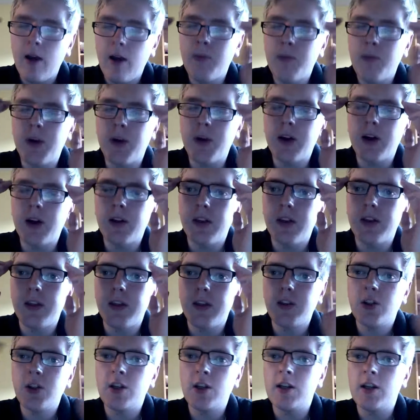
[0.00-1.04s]
But
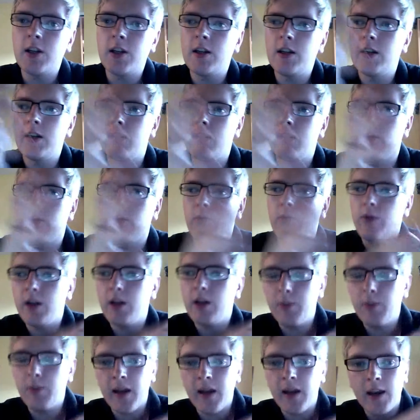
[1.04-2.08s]
she would read a
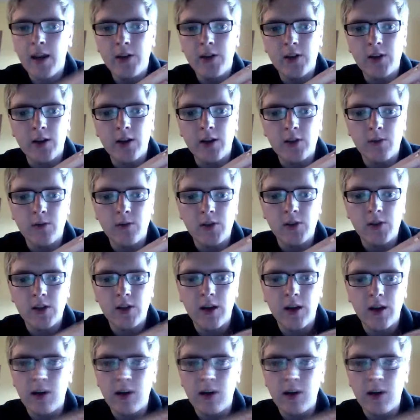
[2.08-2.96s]
page and she would say,